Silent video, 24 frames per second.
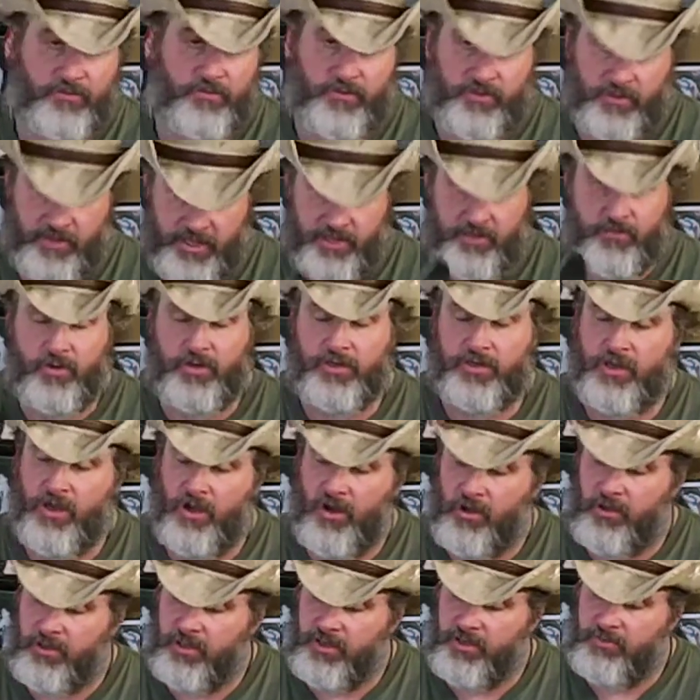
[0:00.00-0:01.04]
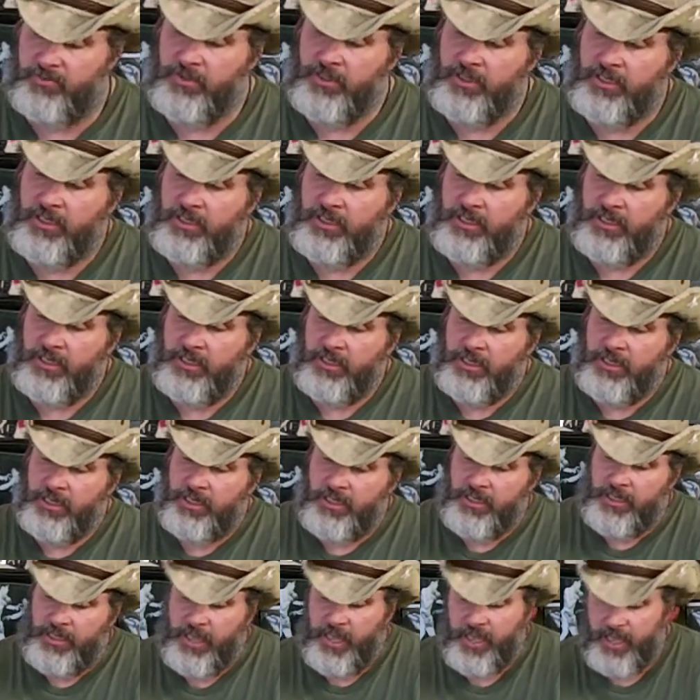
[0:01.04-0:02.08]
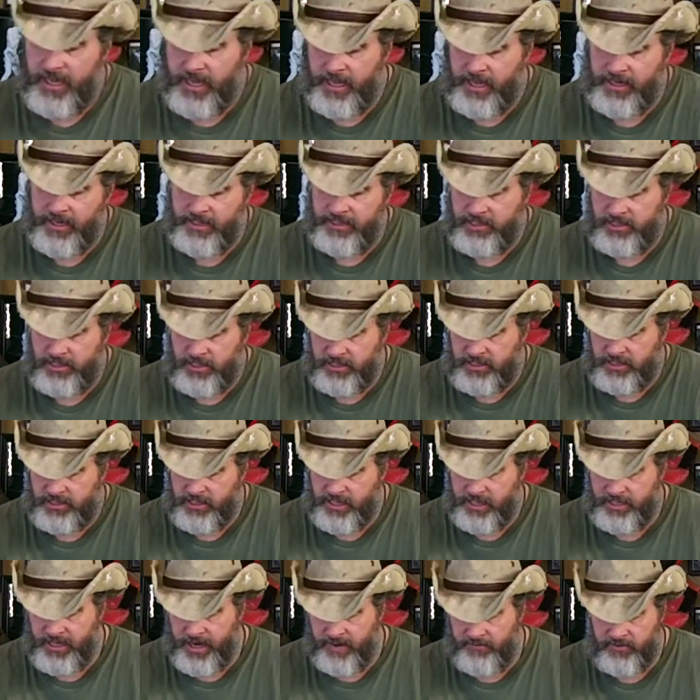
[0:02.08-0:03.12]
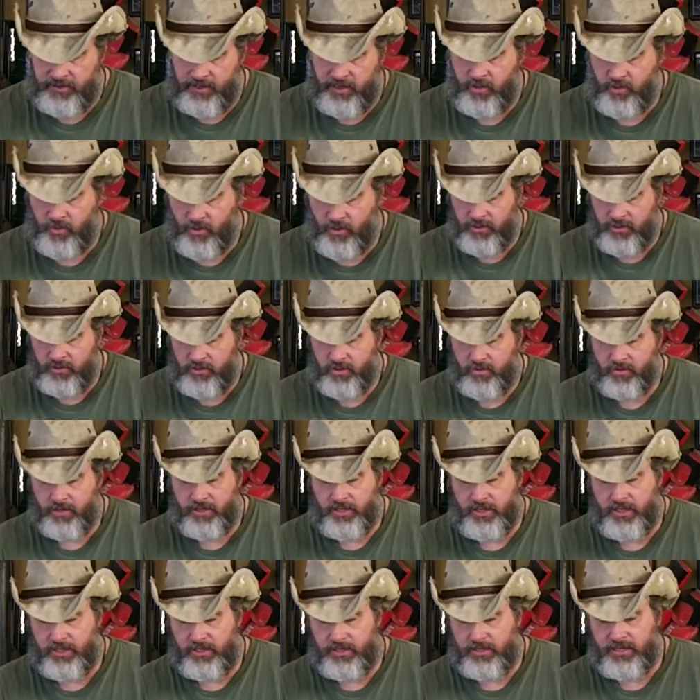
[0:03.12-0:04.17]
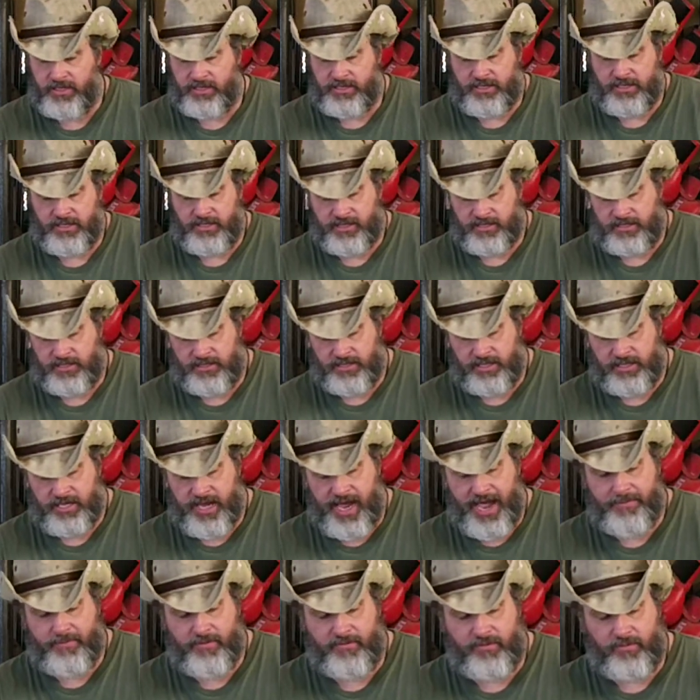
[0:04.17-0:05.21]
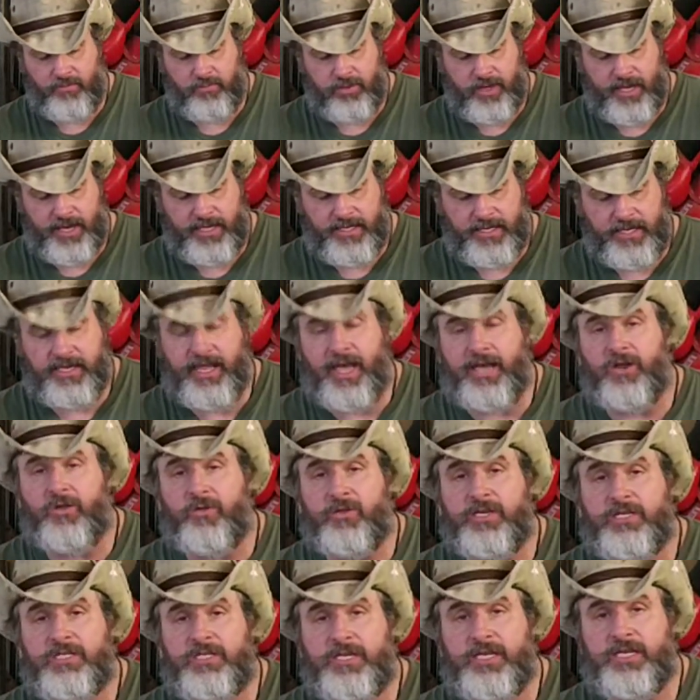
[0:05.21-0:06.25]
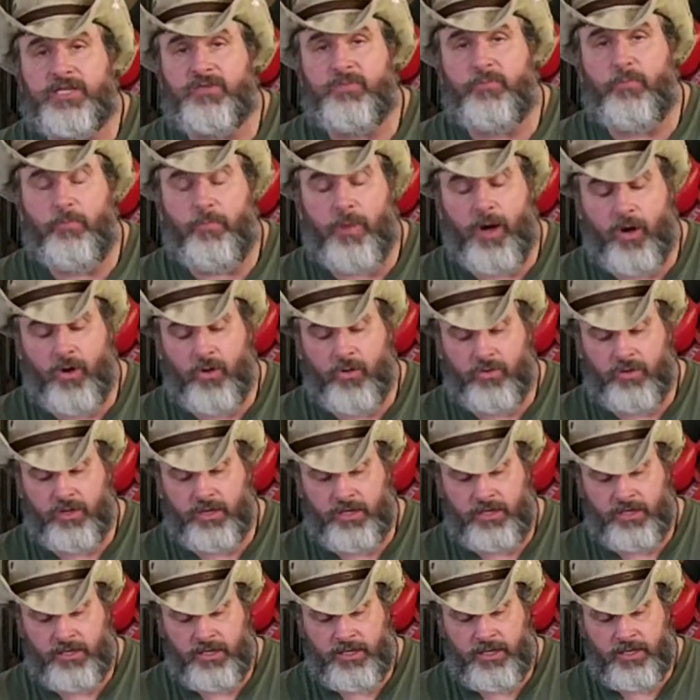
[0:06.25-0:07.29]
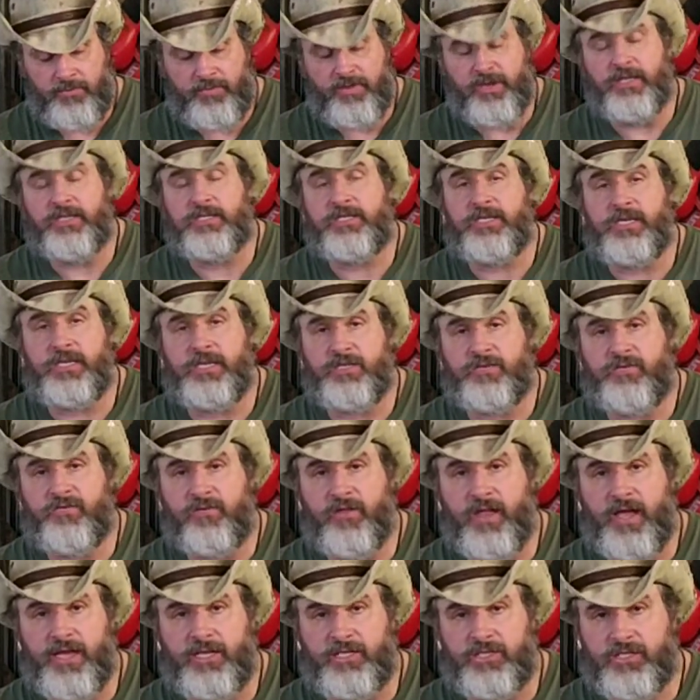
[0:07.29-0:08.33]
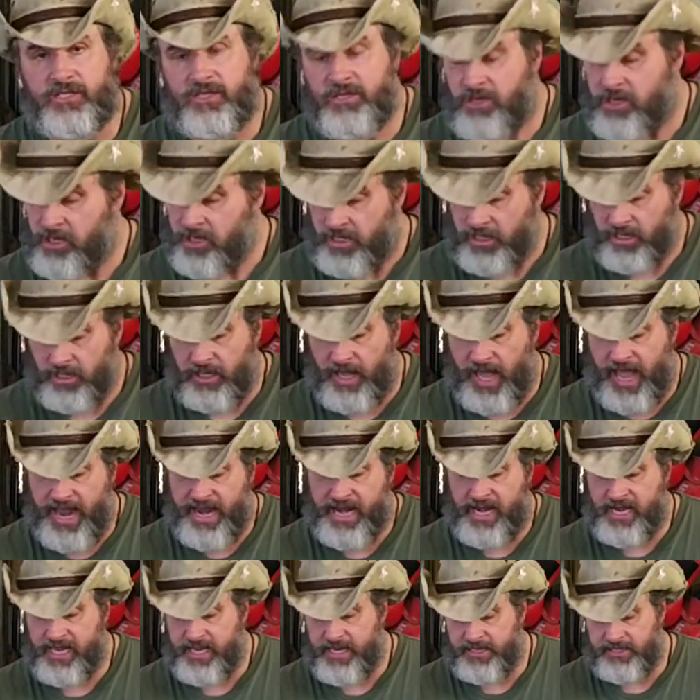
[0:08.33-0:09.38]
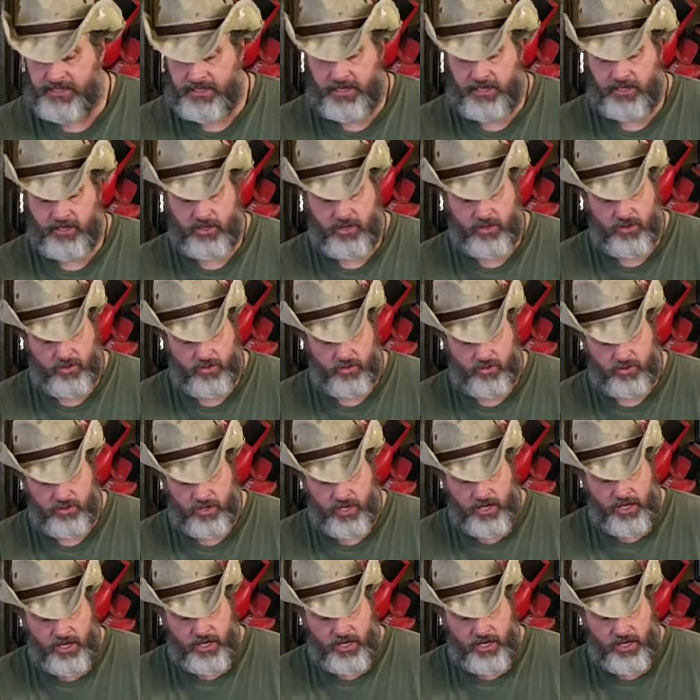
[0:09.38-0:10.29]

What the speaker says: if you need one, call him. And it's just everything you do with it. This is the type of a blade that not only seeks bone, but it seeks flesh. Light, easy to use.